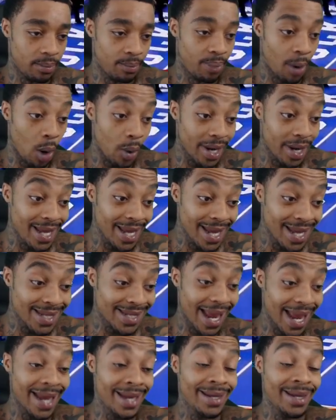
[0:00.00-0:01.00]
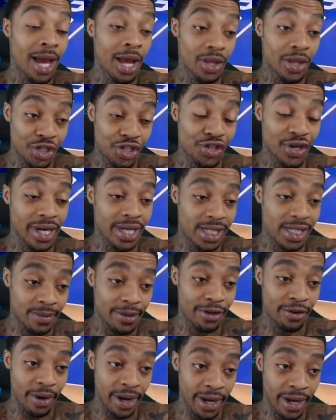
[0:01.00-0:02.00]
Bro, he is another Tracy
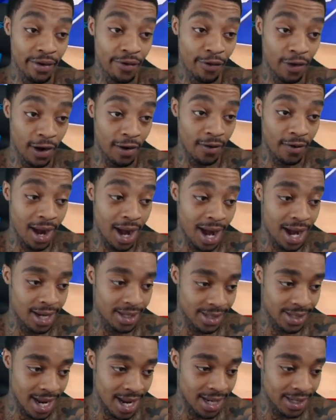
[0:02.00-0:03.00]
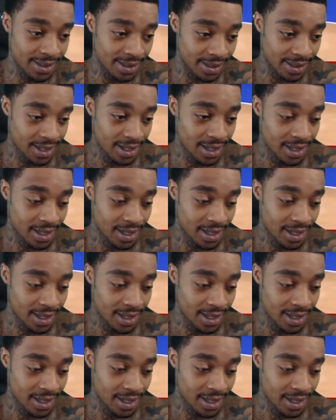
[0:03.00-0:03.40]
McGrady in front of our eyes, guys.